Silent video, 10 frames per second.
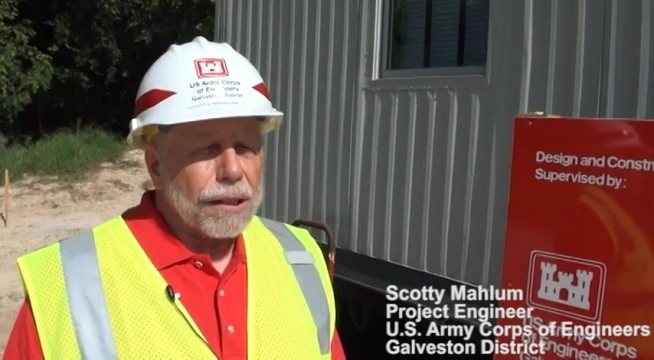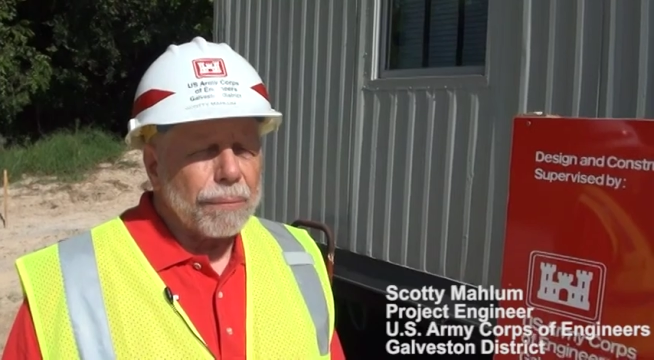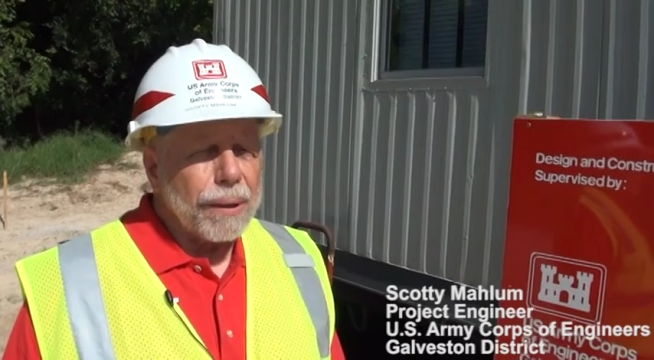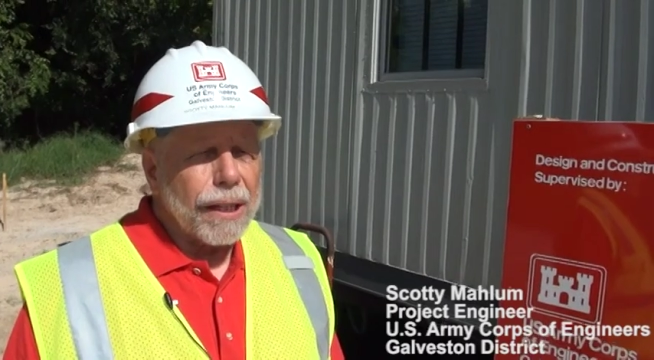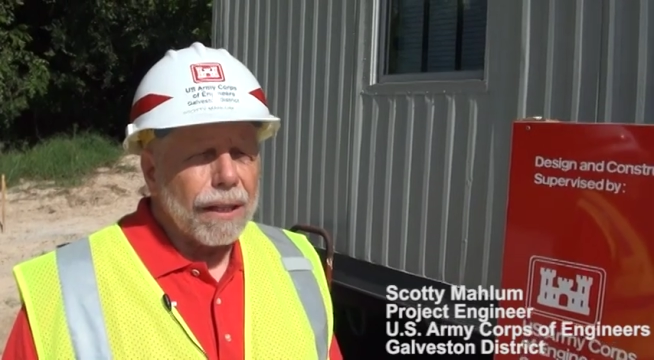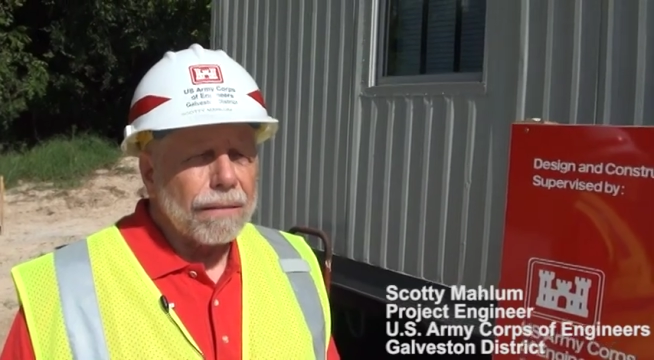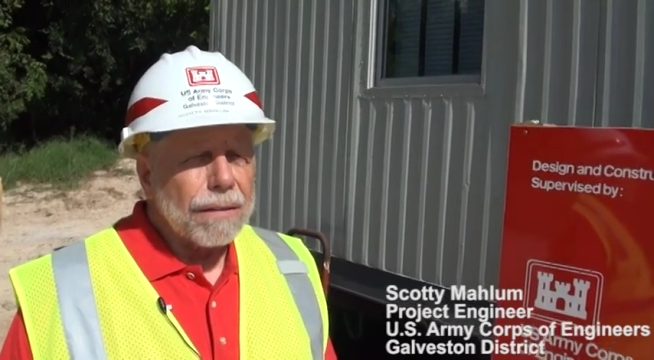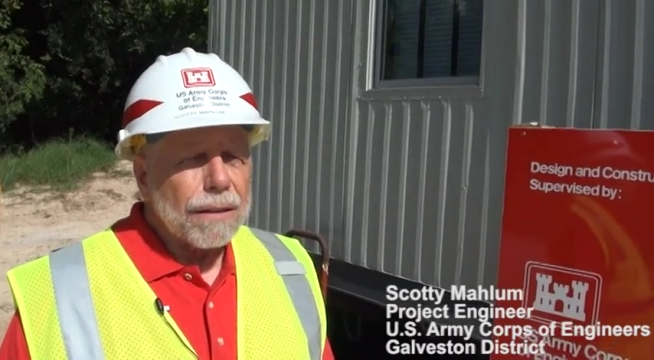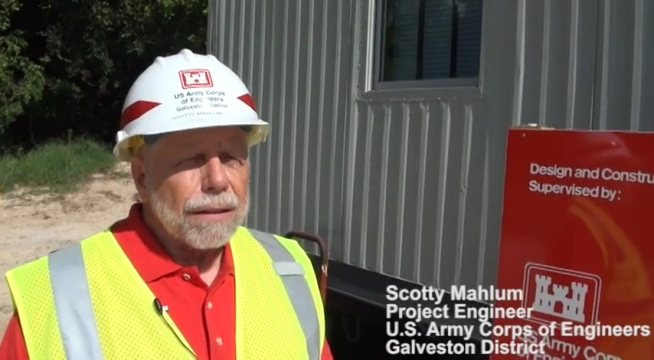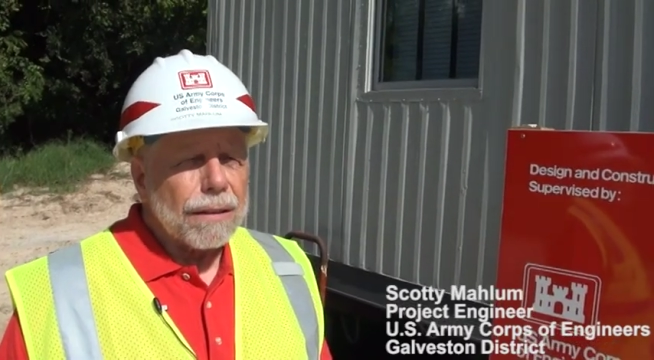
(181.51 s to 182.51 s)
going to be a
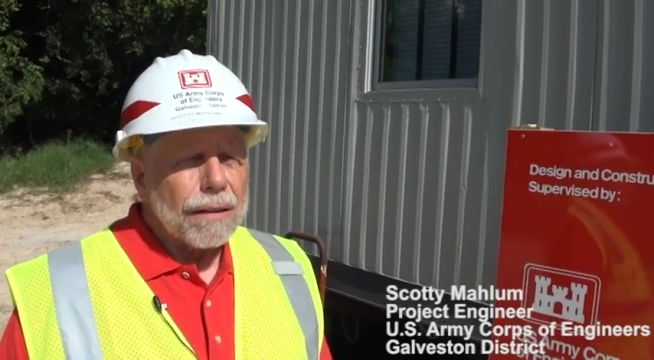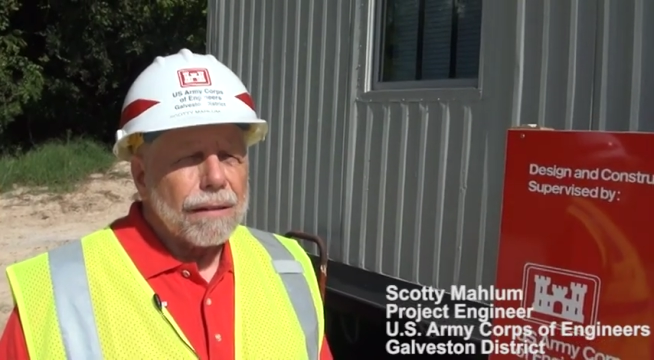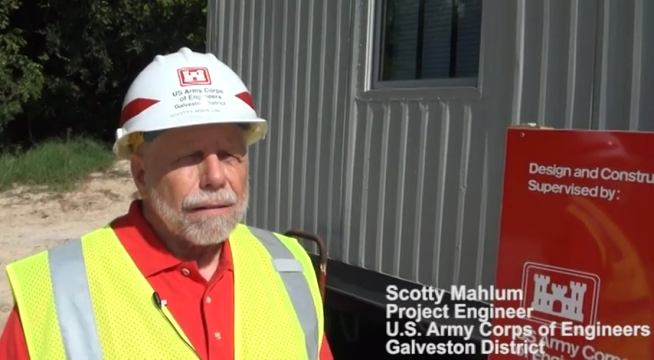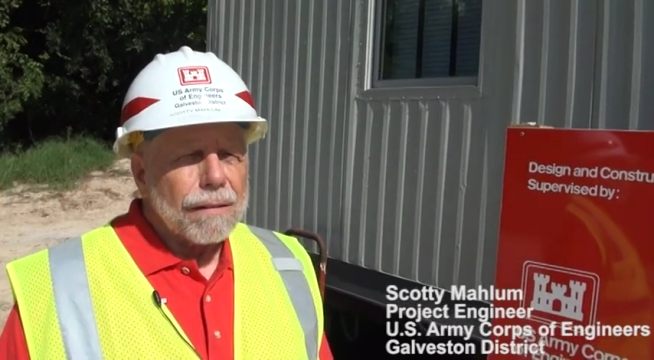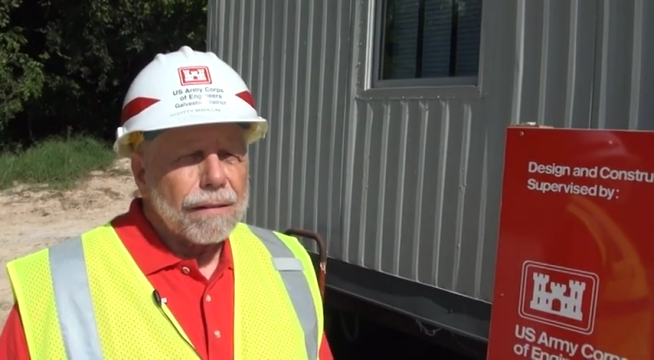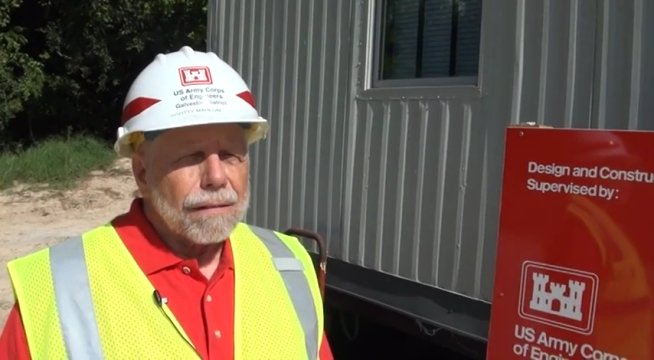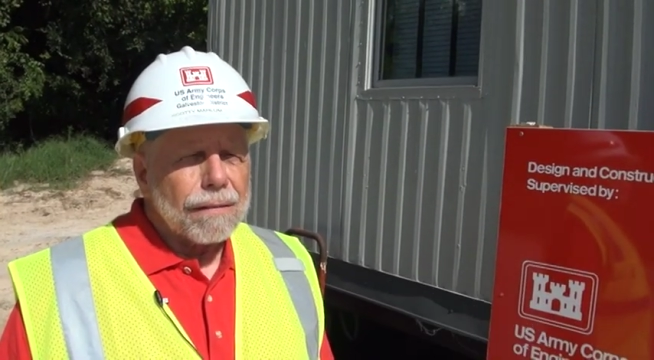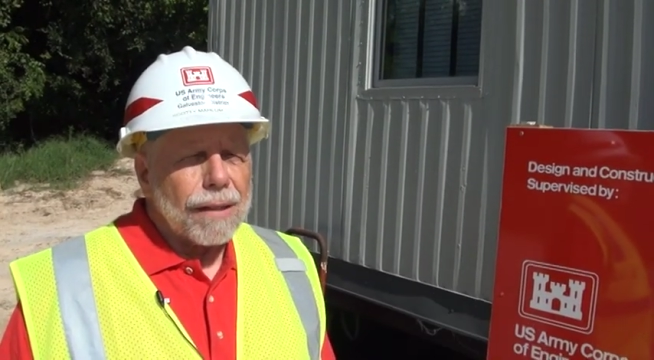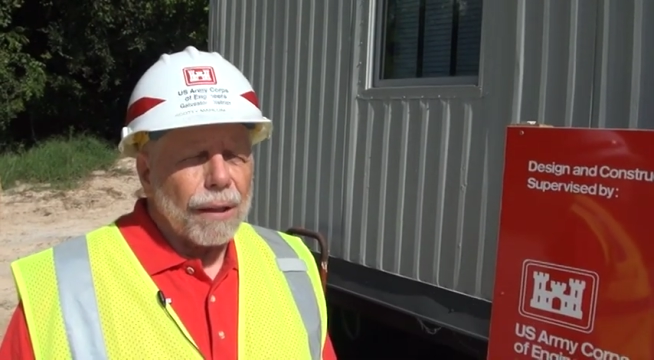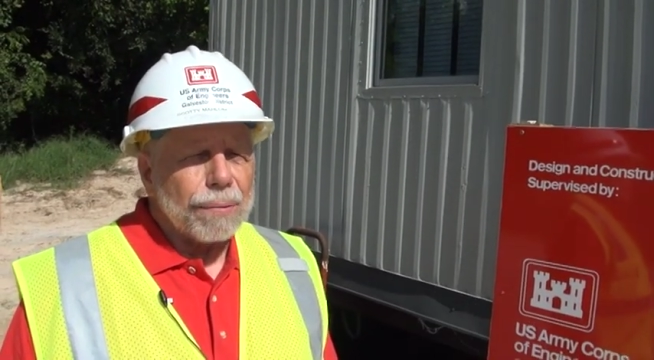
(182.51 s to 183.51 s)

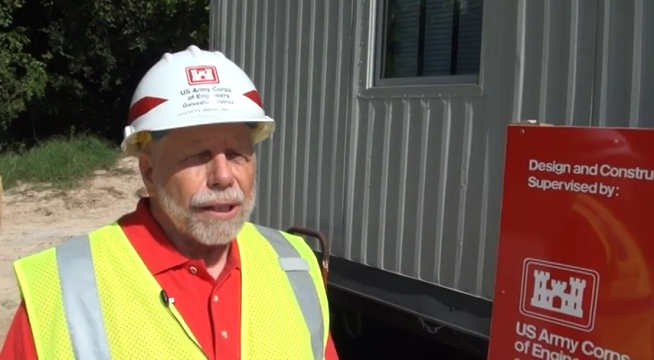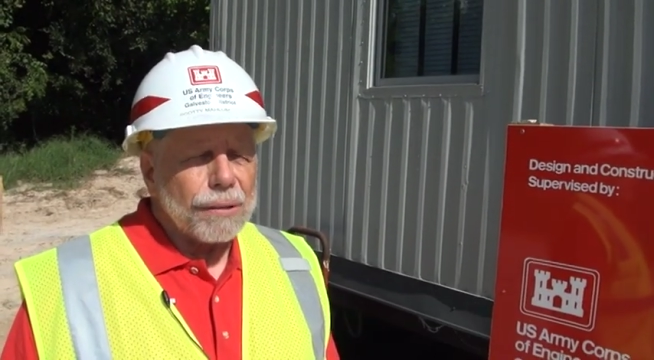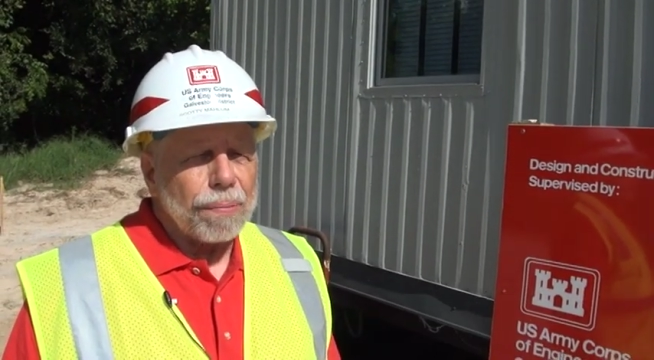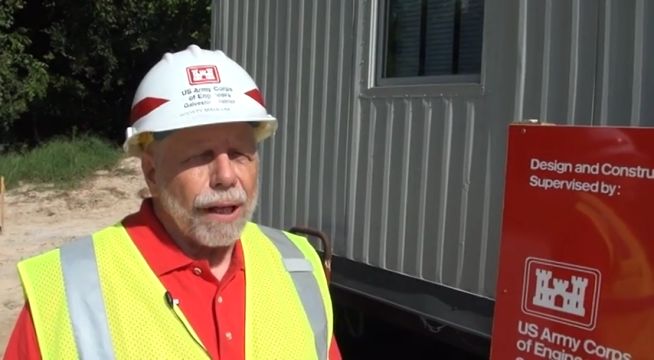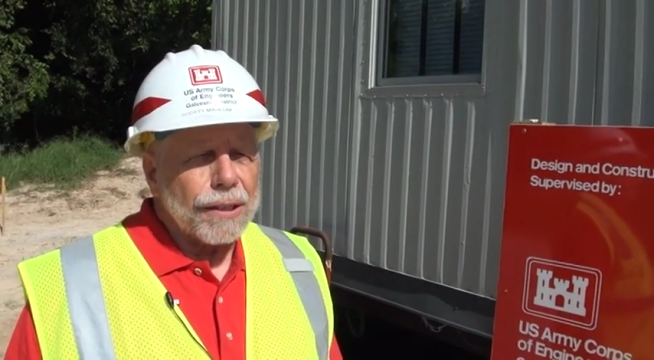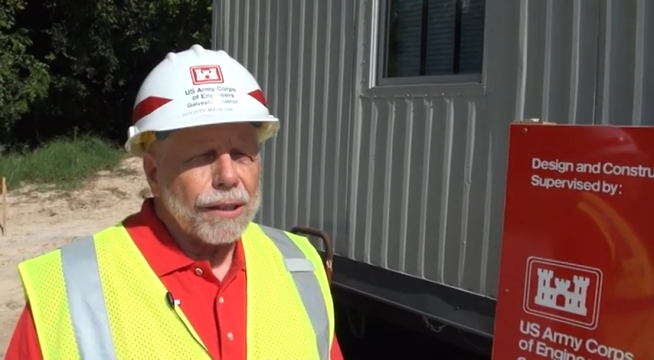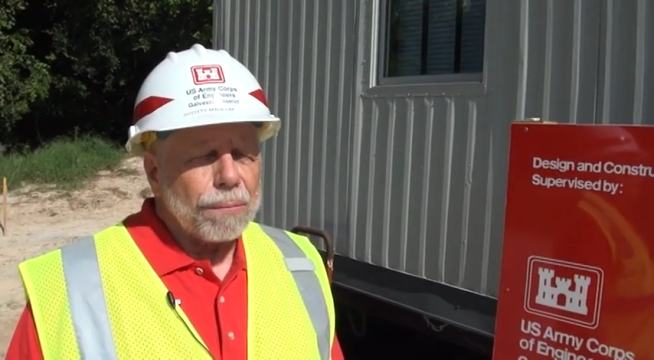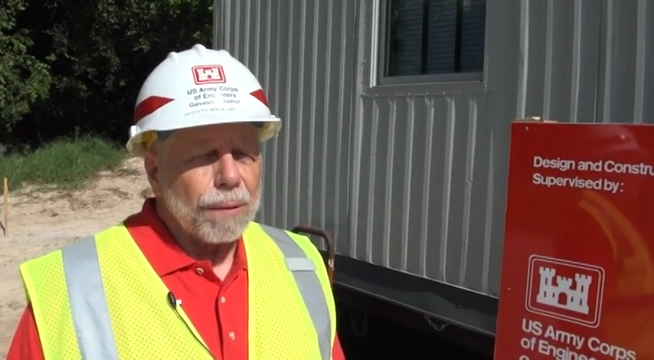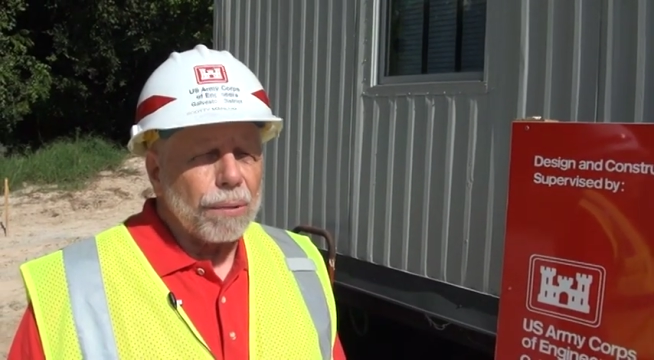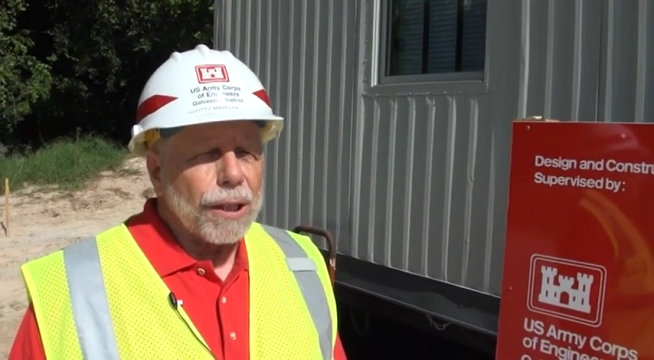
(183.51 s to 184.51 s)
complex
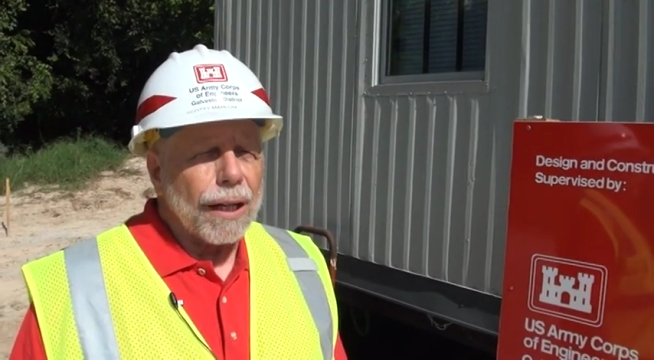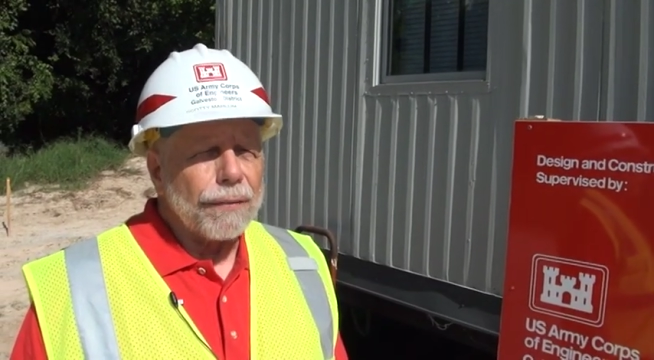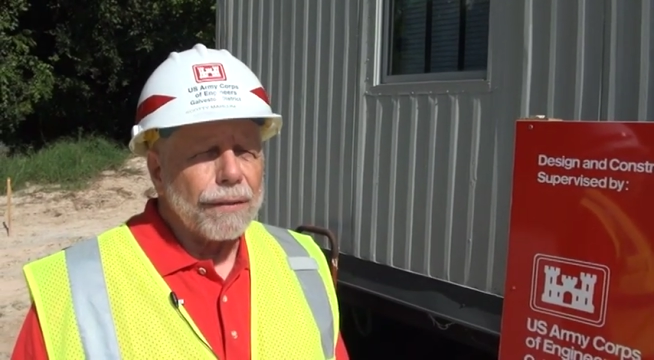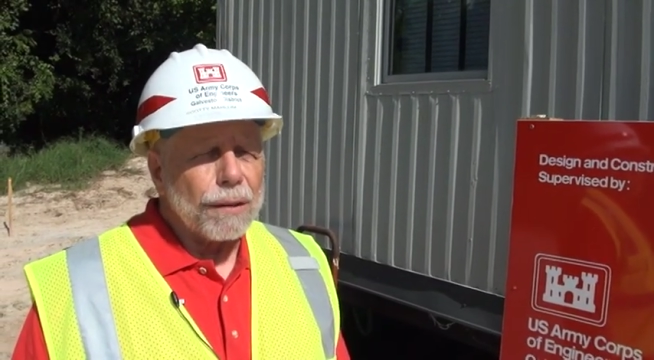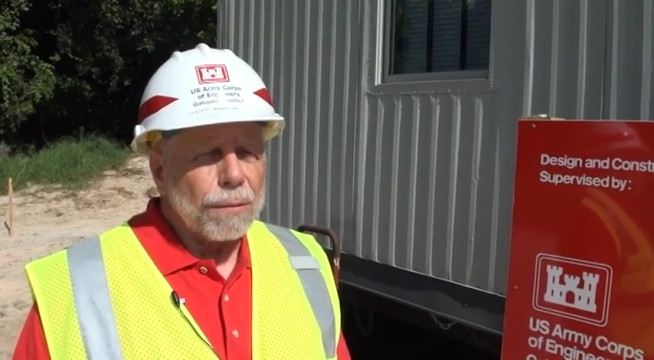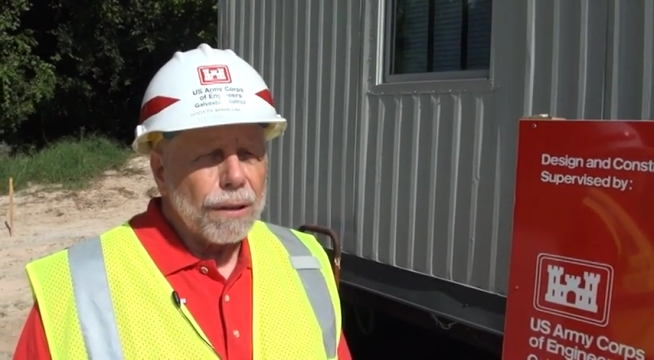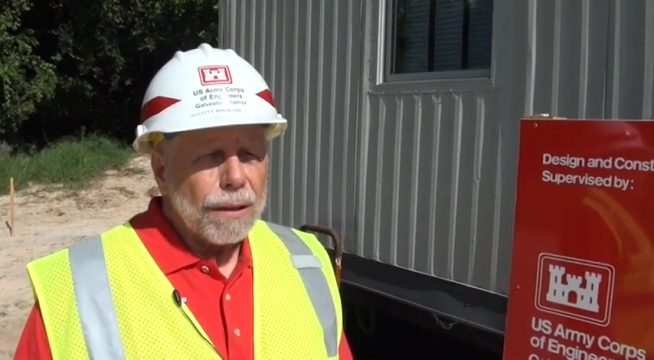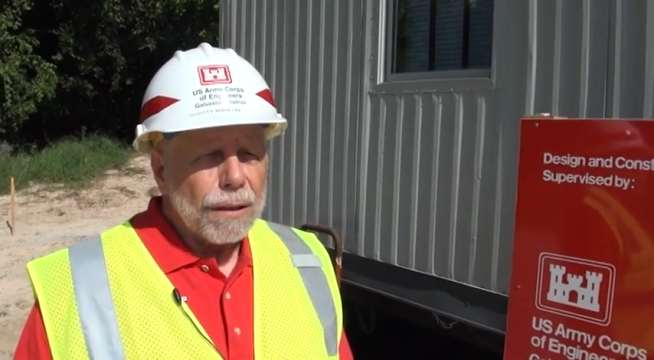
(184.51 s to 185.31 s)
project, but we're confident